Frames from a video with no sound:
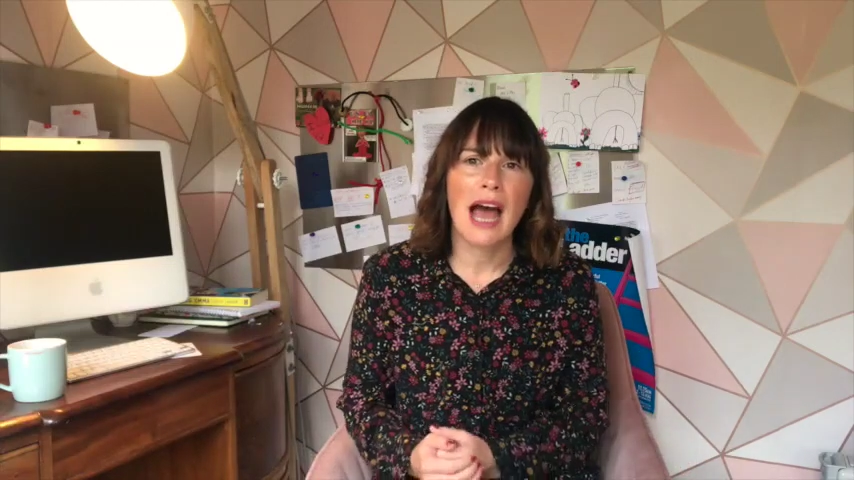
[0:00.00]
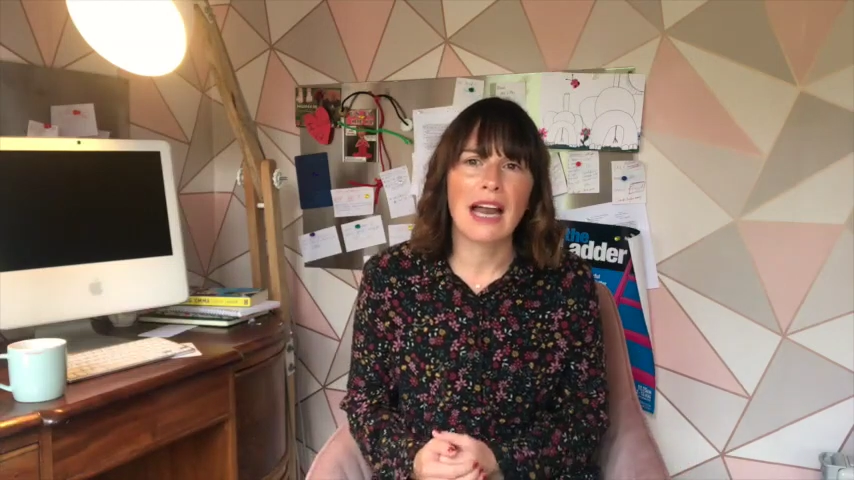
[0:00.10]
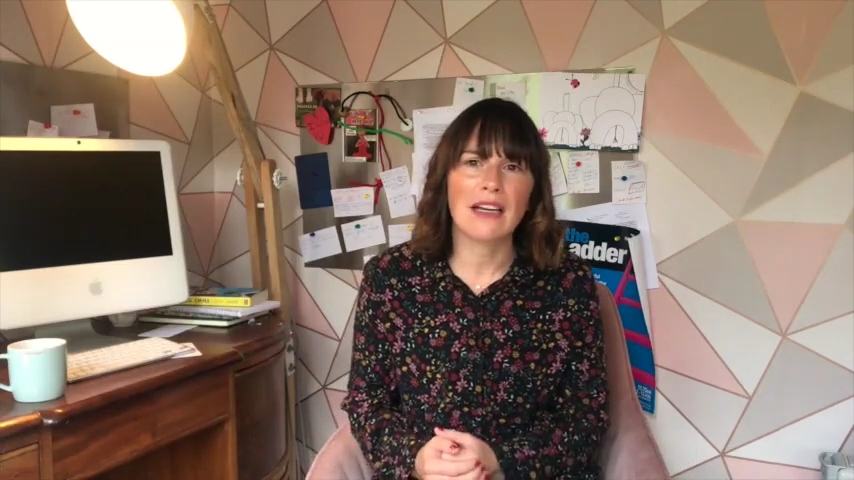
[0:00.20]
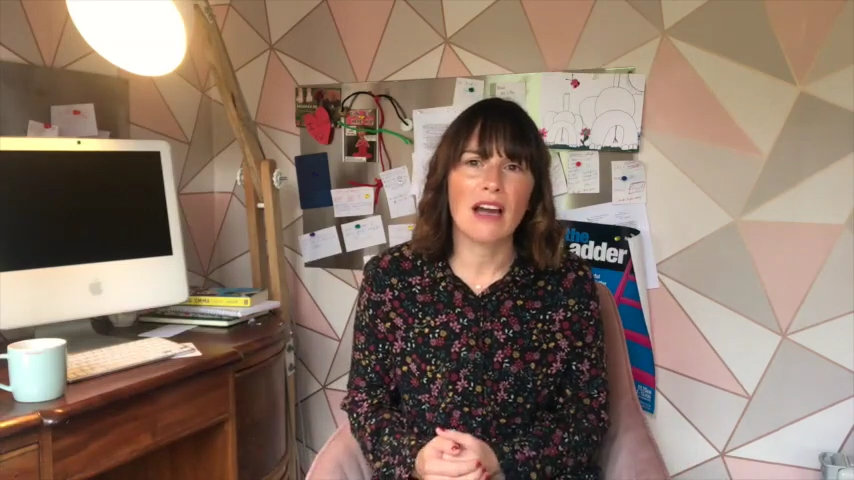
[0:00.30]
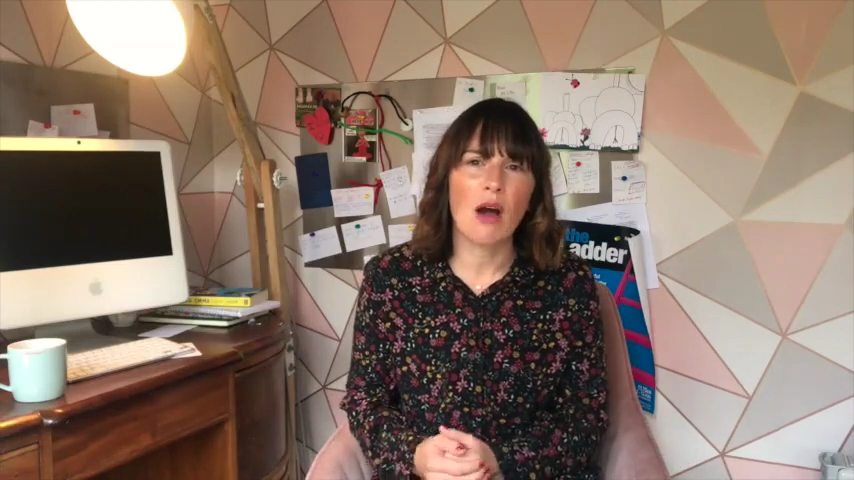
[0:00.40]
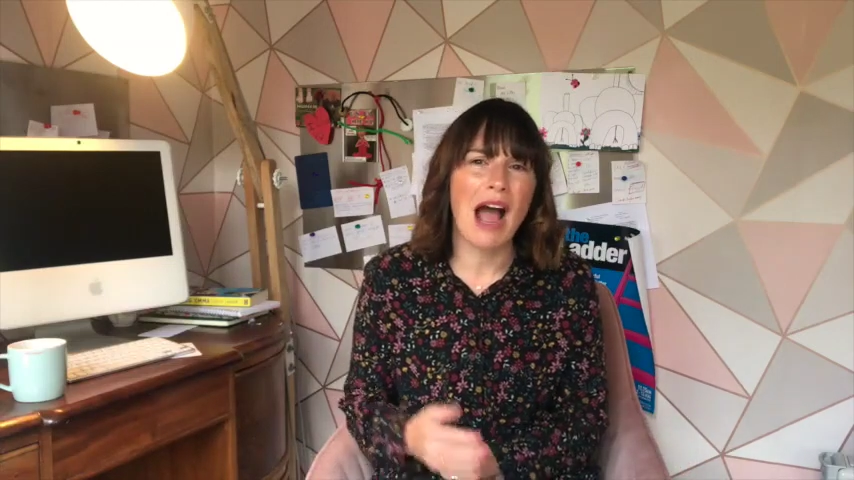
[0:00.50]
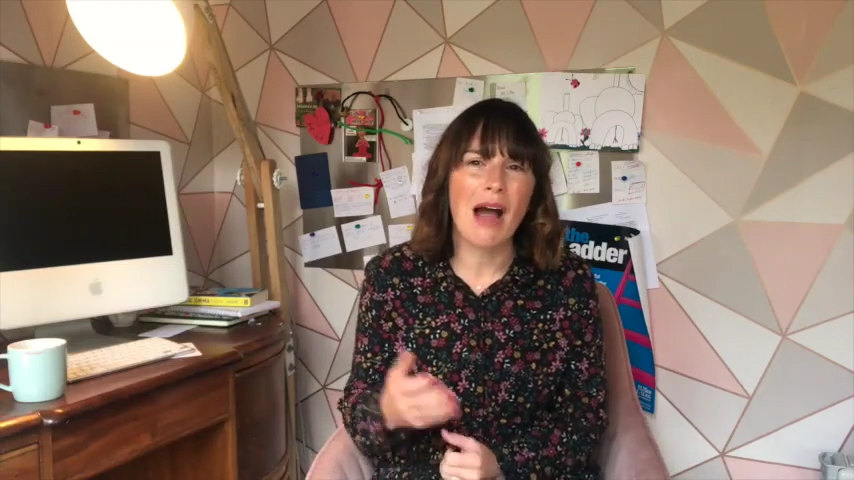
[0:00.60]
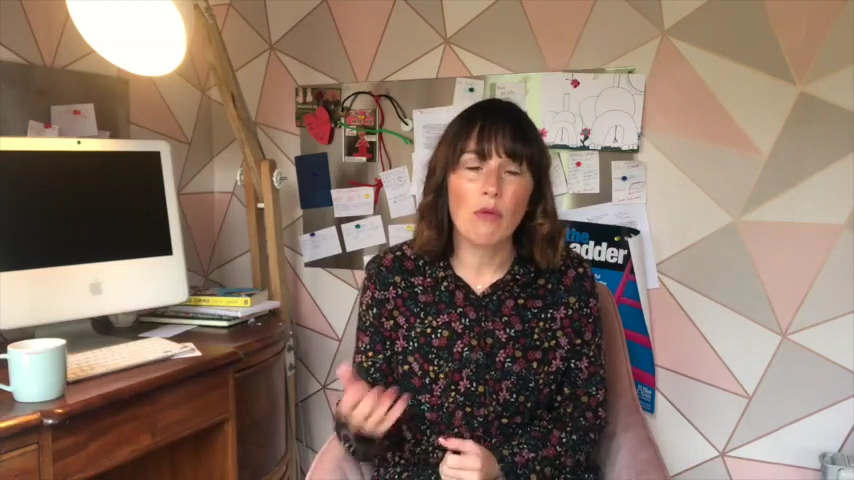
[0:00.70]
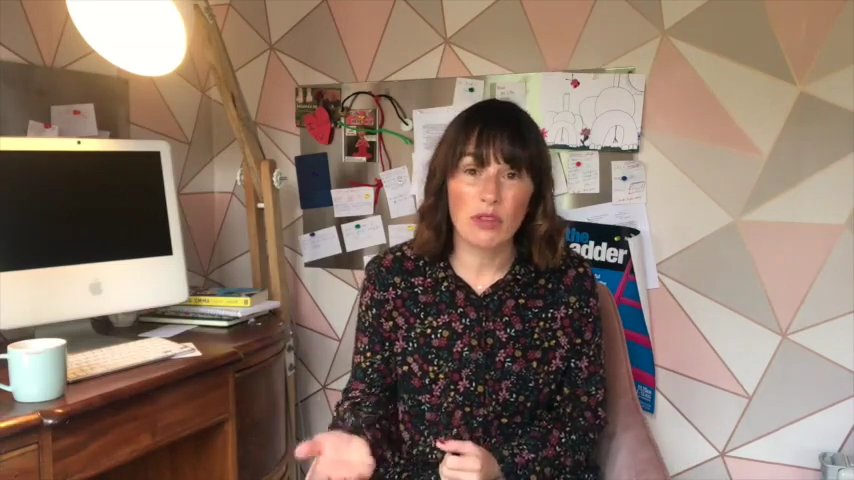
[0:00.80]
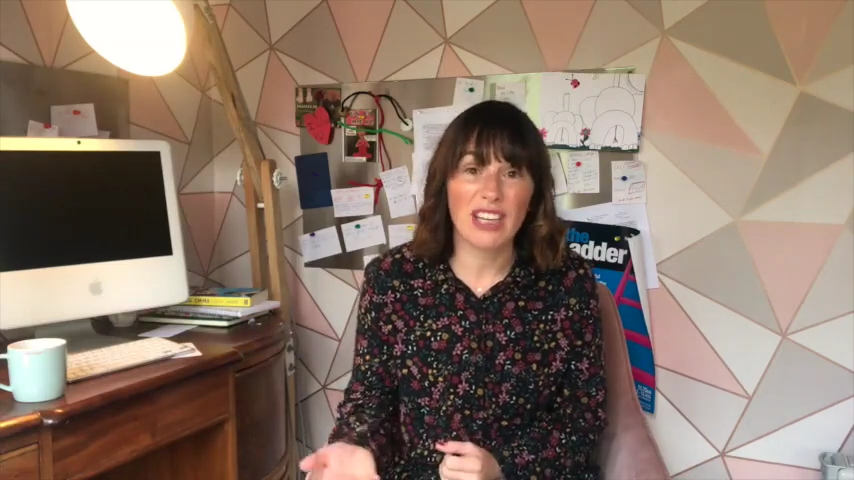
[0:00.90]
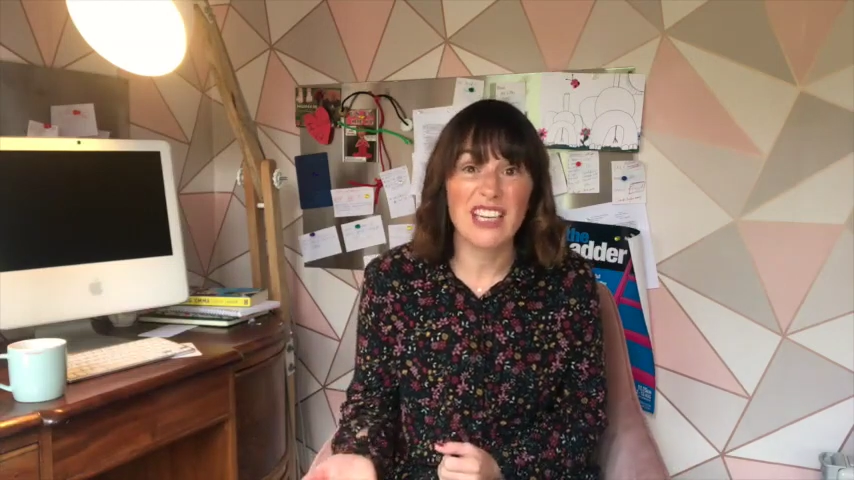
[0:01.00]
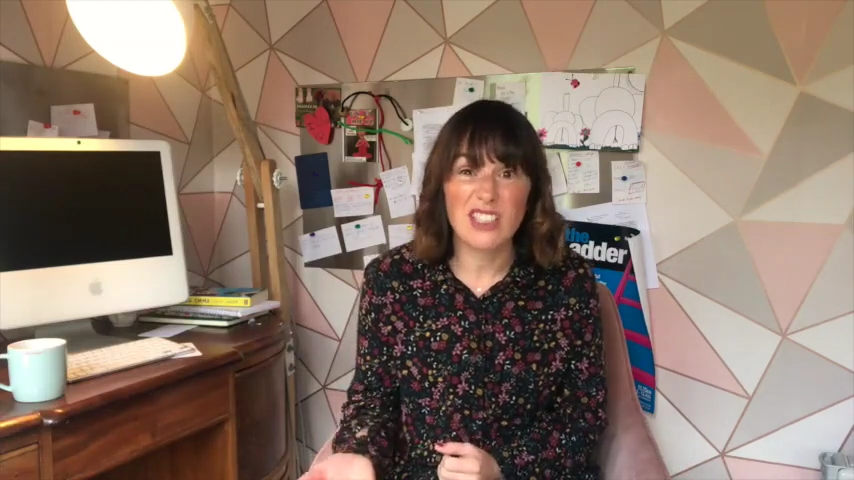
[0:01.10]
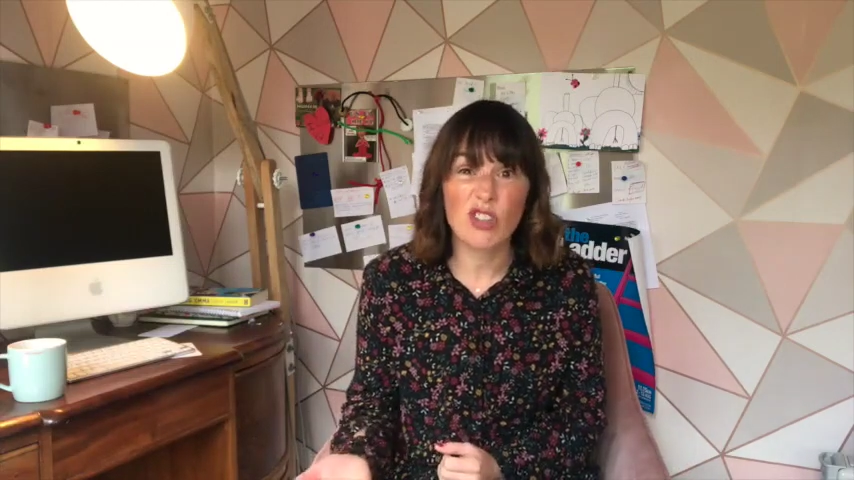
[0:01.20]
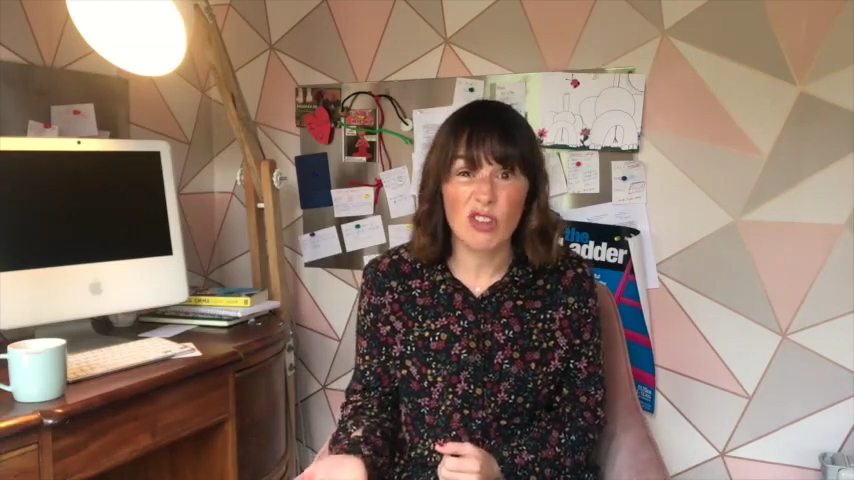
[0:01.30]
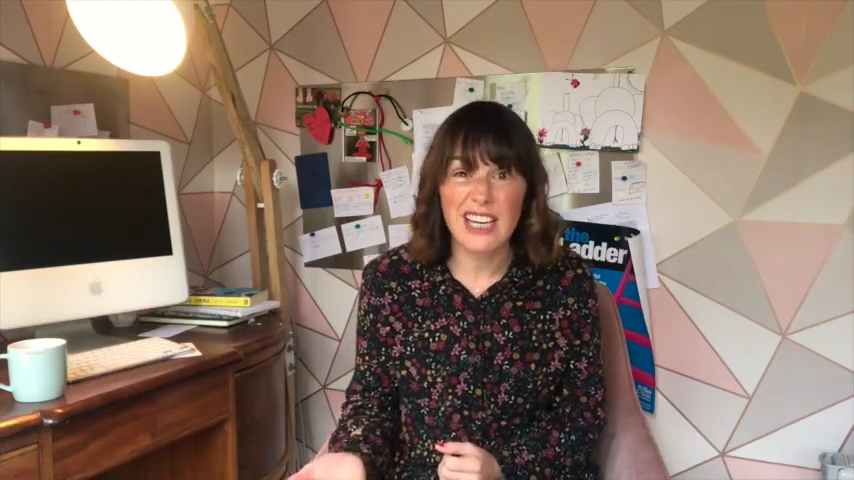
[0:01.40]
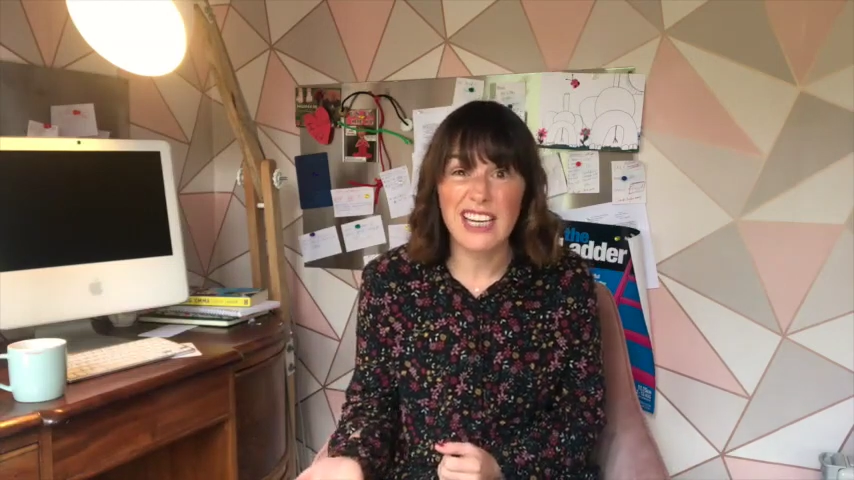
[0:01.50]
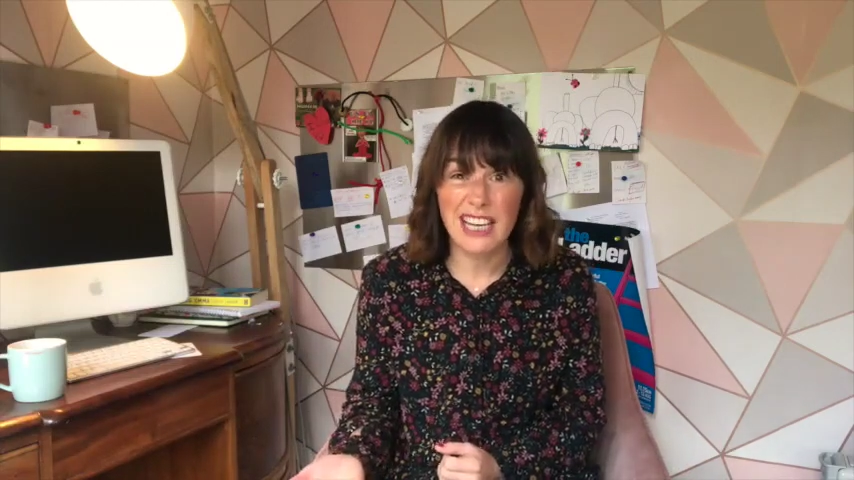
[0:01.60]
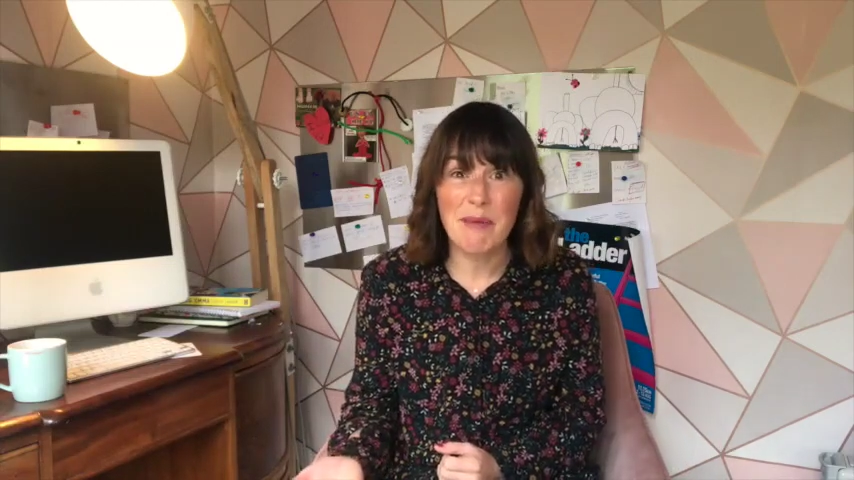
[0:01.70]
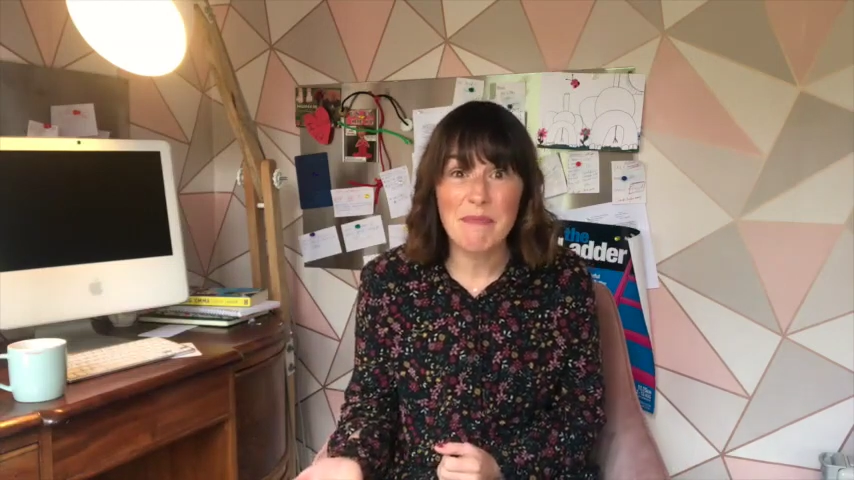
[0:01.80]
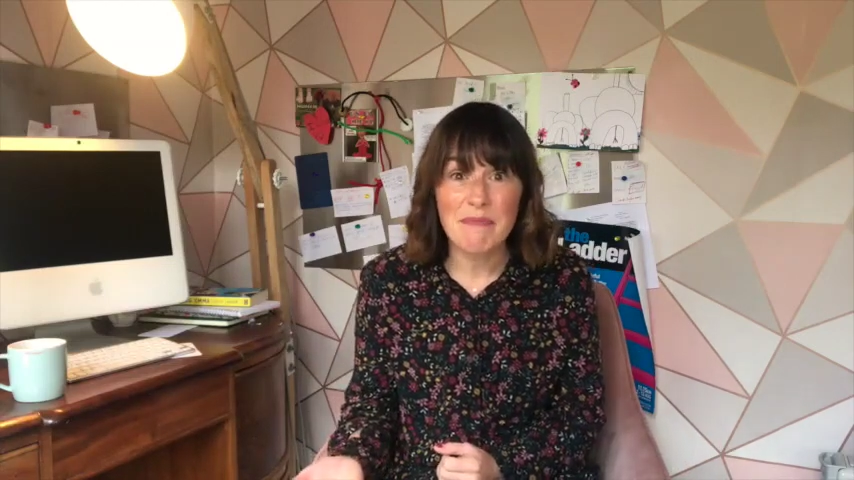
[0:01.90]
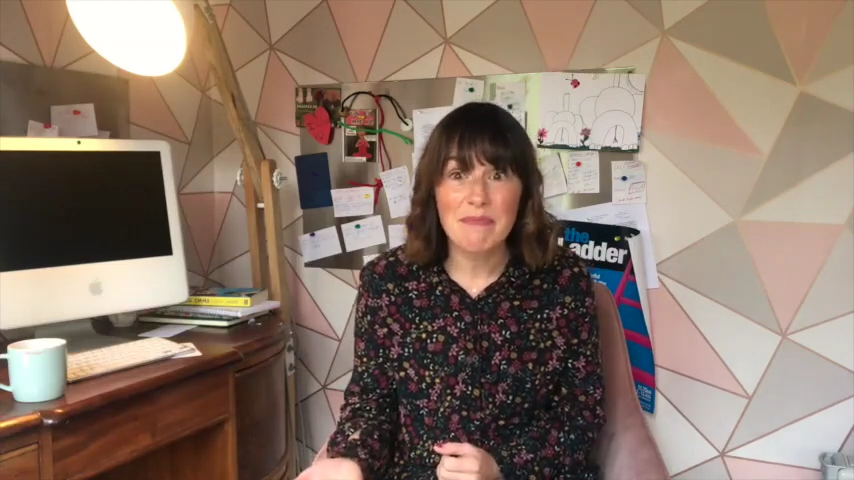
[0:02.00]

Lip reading: and how other kids treated him.